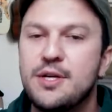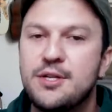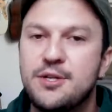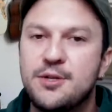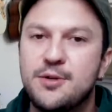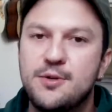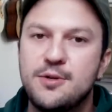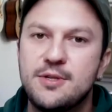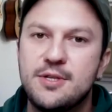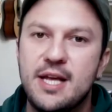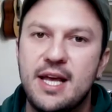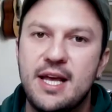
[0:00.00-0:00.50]

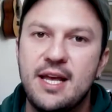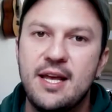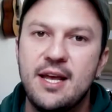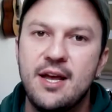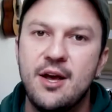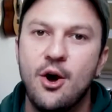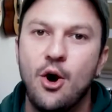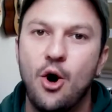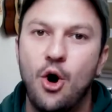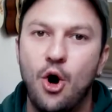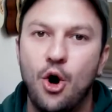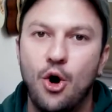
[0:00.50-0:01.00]
Tuesday
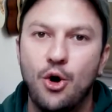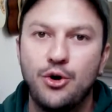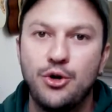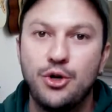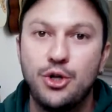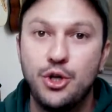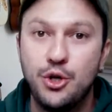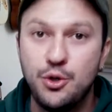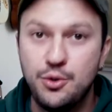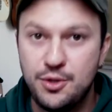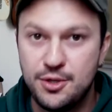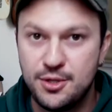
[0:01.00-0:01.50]
on
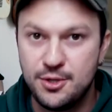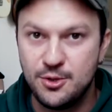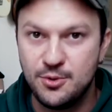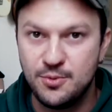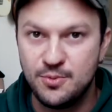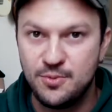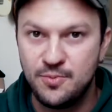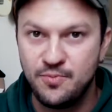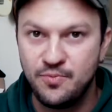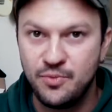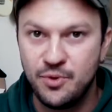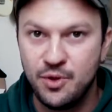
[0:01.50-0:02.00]
YouTube.
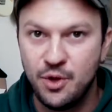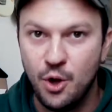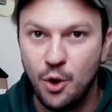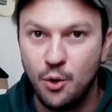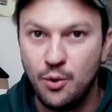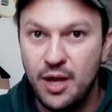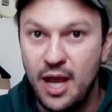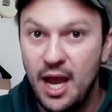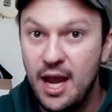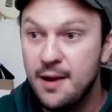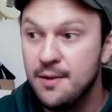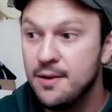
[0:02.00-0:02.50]

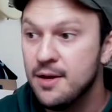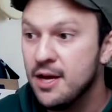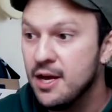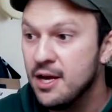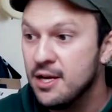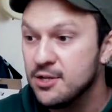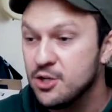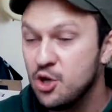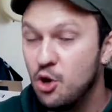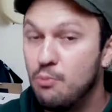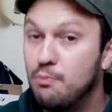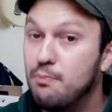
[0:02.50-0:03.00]
Okay,
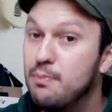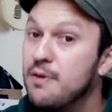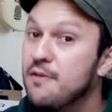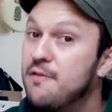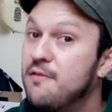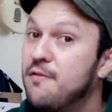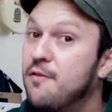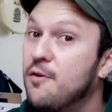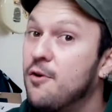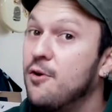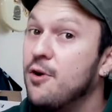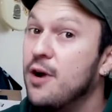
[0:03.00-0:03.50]
so
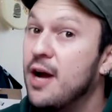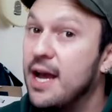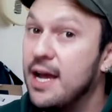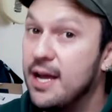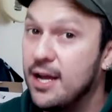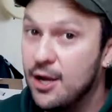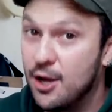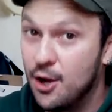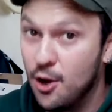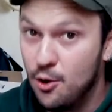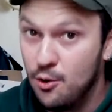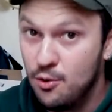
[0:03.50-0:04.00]
before I
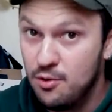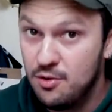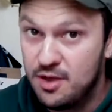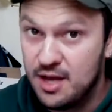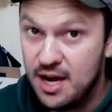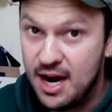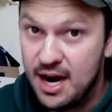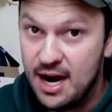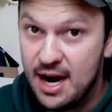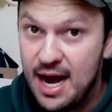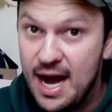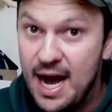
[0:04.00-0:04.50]
go
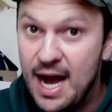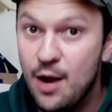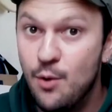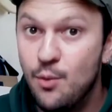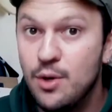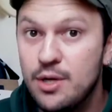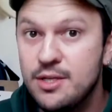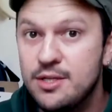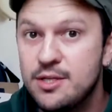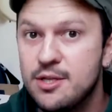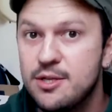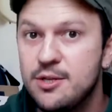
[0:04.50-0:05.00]
there, I
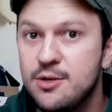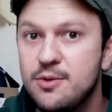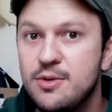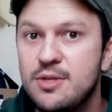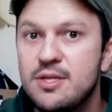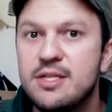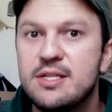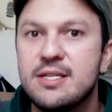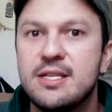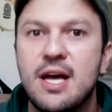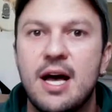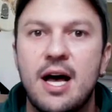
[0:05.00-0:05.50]
want to do
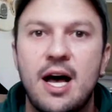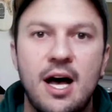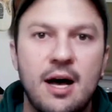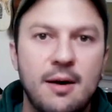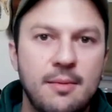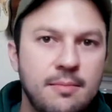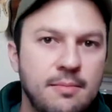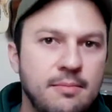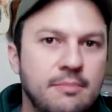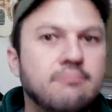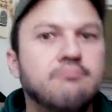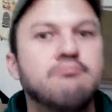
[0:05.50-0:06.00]

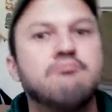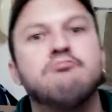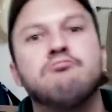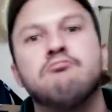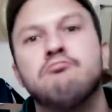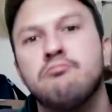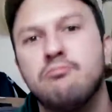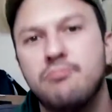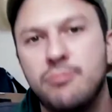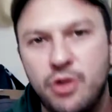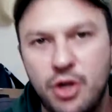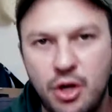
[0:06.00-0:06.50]
some,
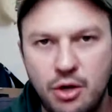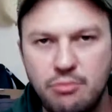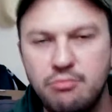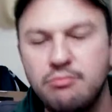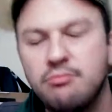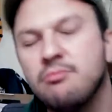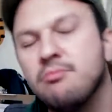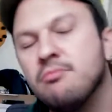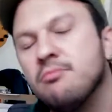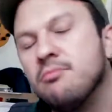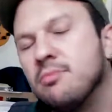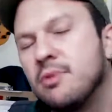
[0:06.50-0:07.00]

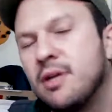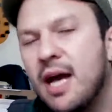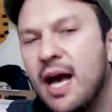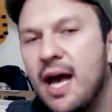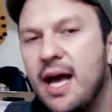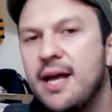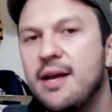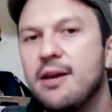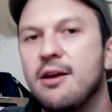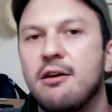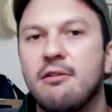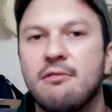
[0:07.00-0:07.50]

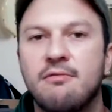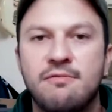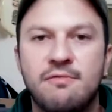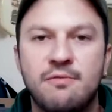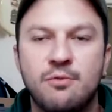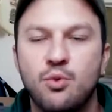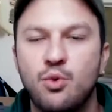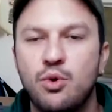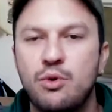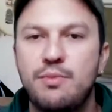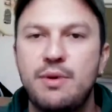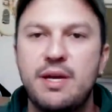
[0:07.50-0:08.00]
kind of
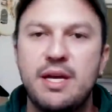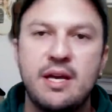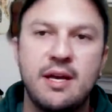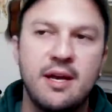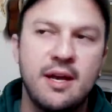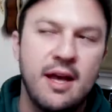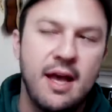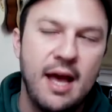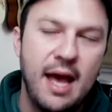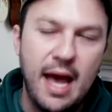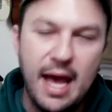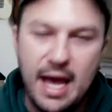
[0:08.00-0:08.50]
would be
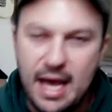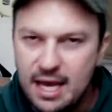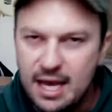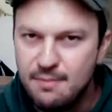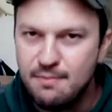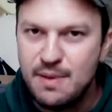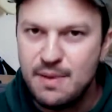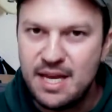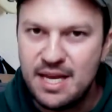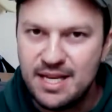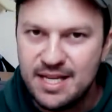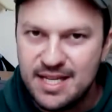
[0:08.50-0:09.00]

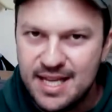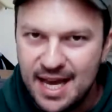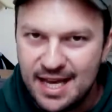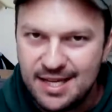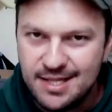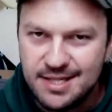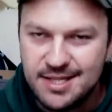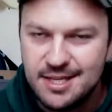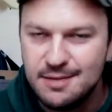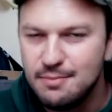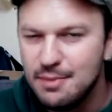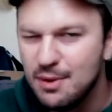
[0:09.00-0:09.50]
A/B
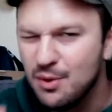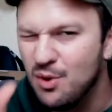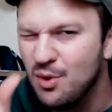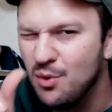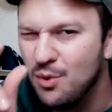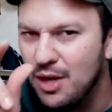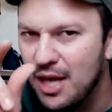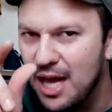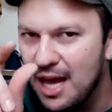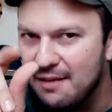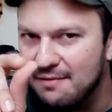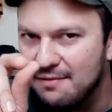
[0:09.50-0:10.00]
testing, but we
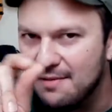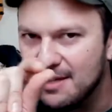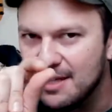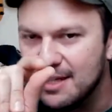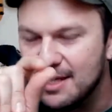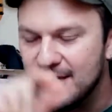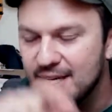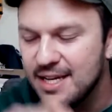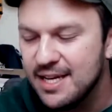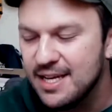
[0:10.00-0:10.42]
will have a